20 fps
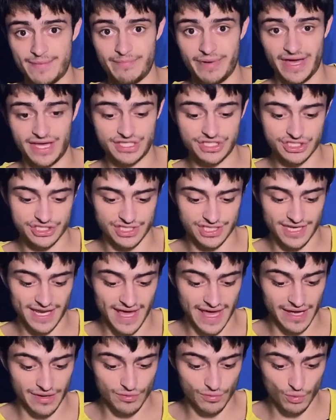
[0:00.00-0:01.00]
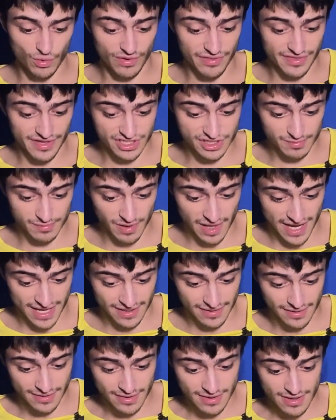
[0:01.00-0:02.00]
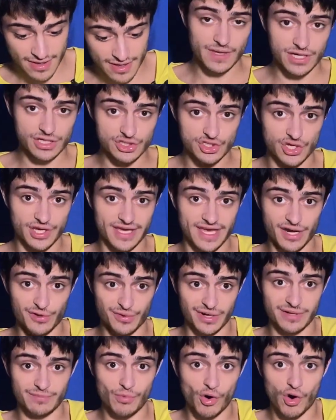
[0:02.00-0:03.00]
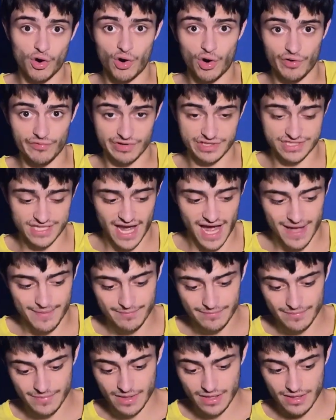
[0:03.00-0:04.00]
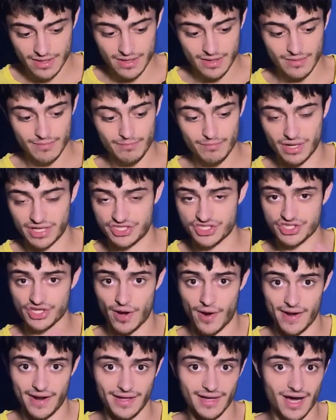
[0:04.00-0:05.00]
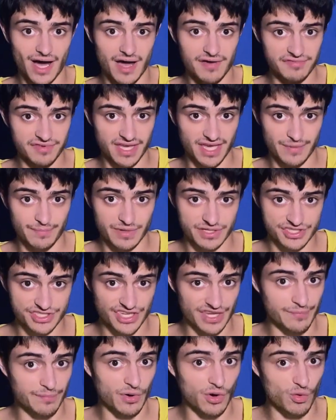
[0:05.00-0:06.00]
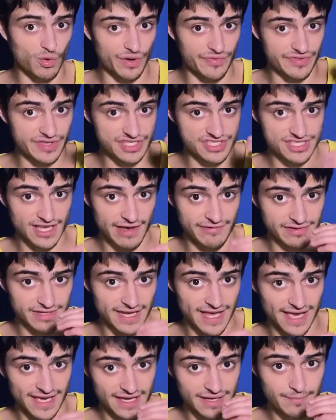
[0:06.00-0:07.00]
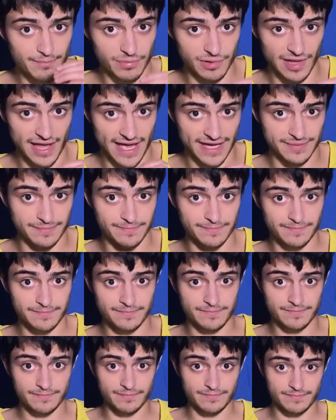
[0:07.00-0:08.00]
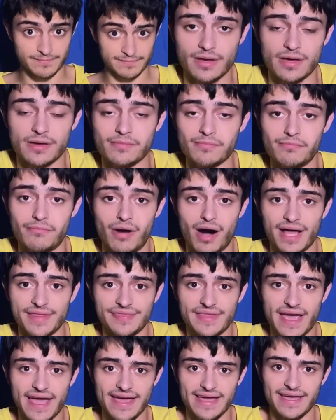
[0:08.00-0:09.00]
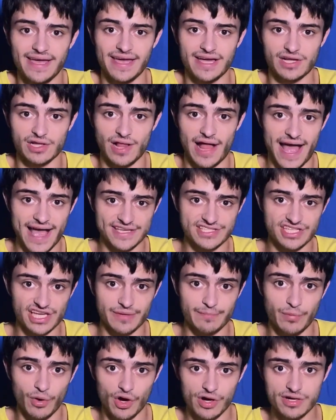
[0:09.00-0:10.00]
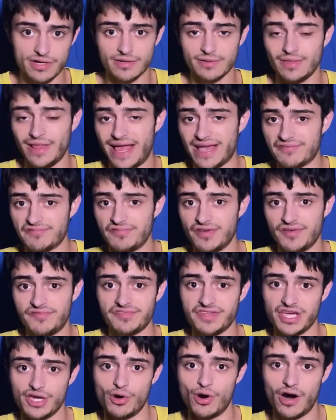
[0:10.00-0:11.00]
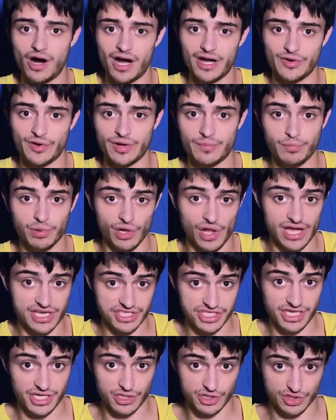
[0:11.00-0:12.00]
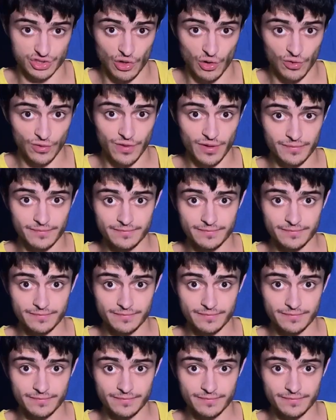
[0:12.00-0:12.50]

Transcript: pages a day with this plan. So you can read more over time, but starting off, keep it simple with this 7-day plan. Monday, a classic book like 50 or 100 plus years old.